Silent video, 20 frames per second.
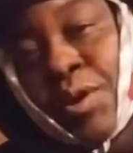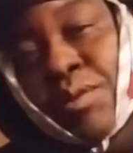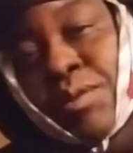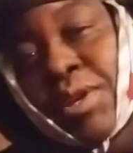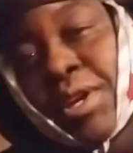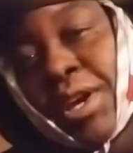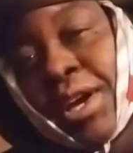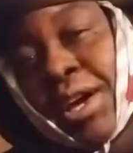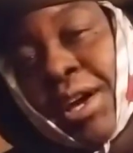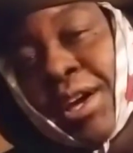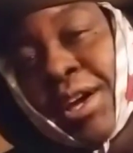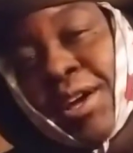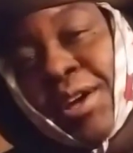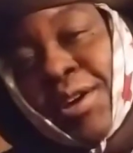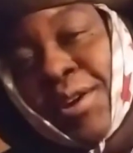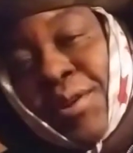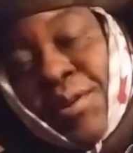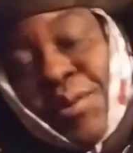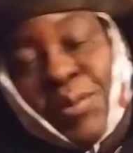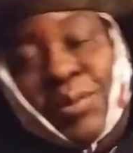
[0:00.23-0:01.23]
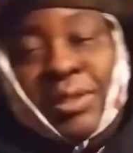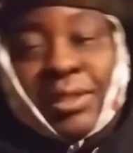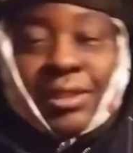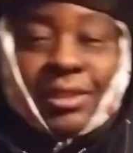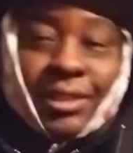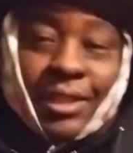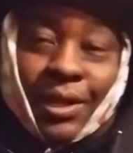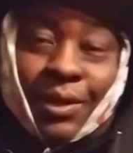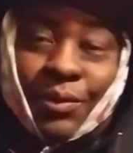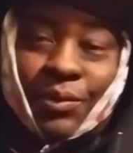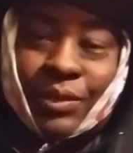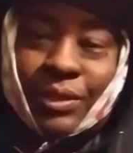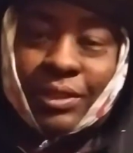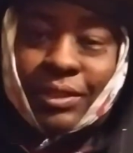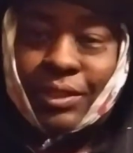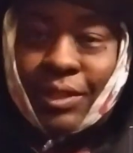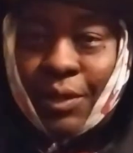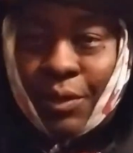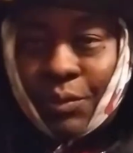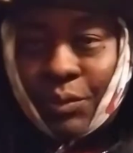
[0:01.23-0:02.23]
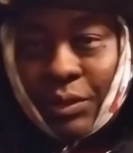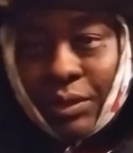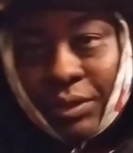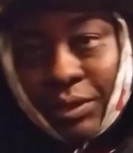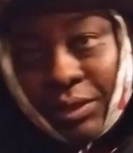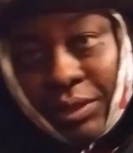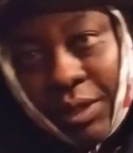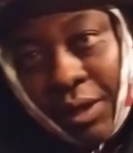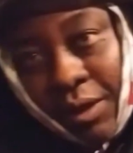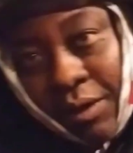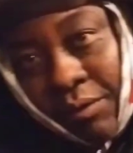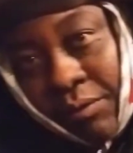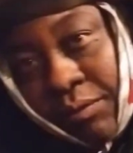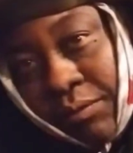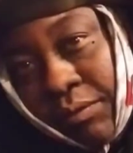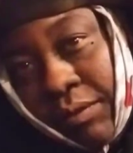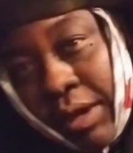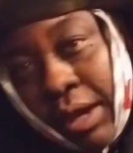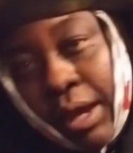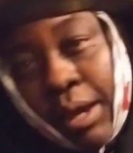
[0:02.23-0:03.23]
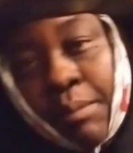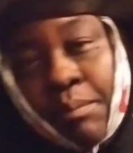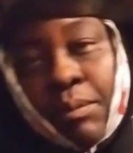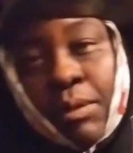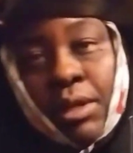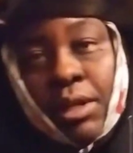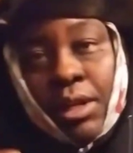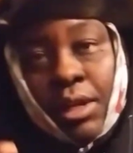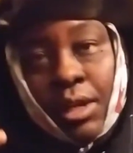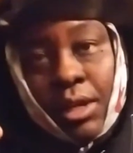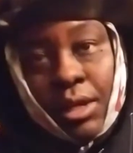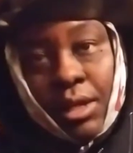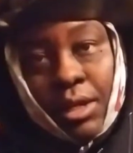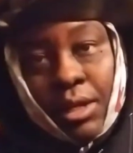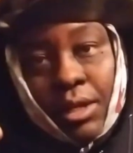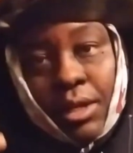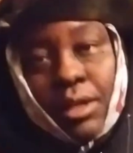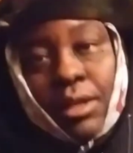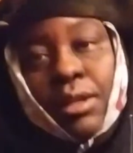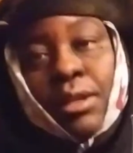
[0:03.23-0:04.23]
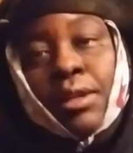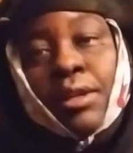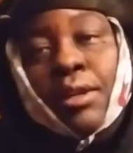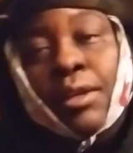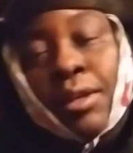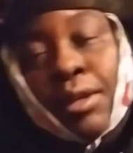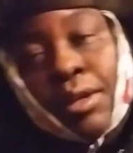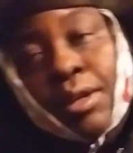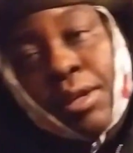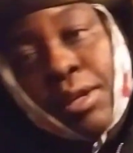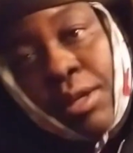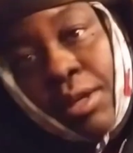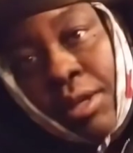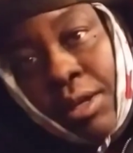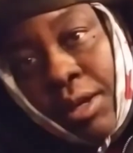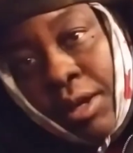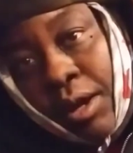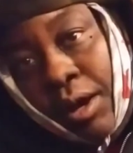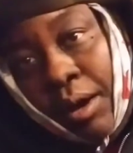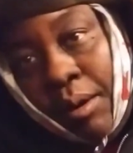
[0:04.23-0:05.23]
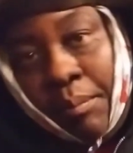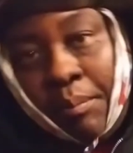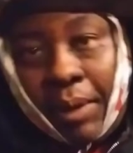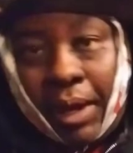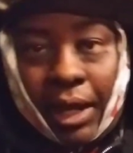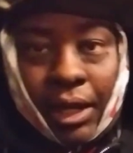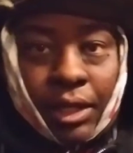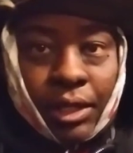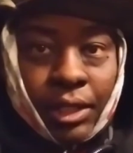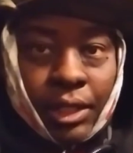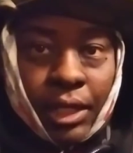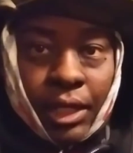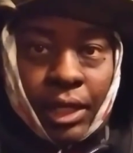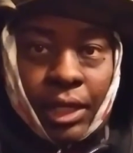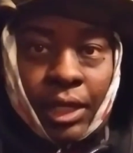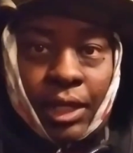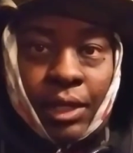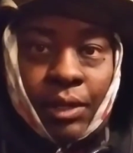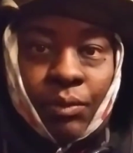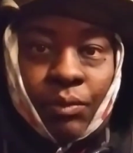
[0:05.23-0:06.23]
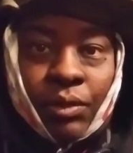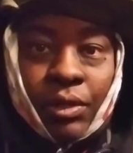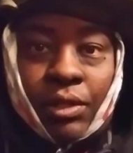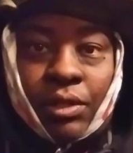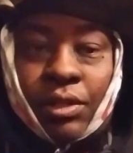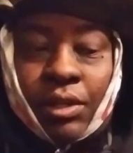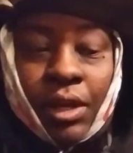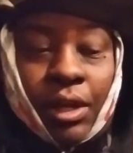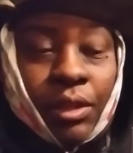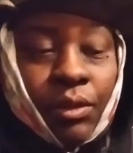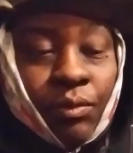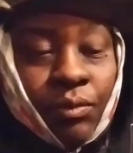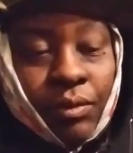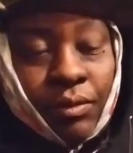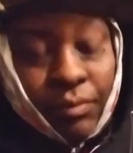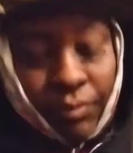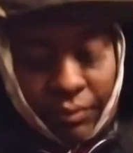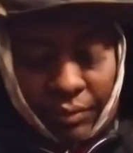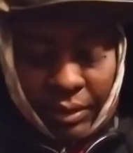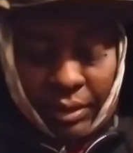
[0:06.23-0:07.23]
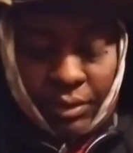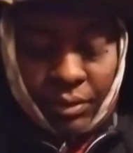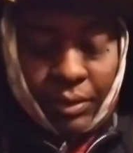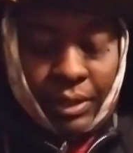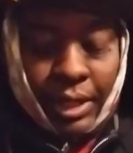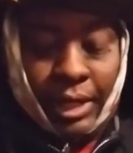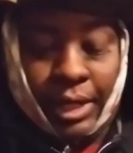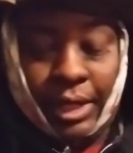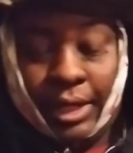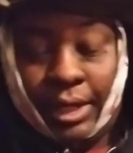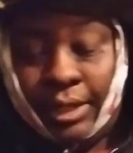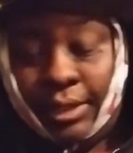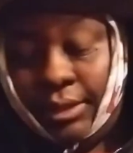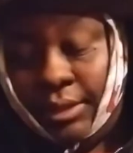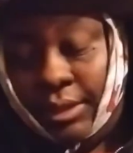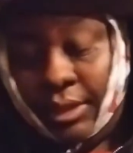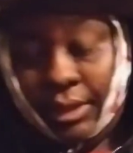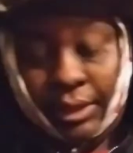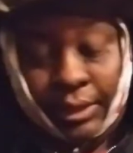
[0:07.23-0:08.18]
Yo, what's up, what's up, what's up, family? I'm back again with another one for you guys.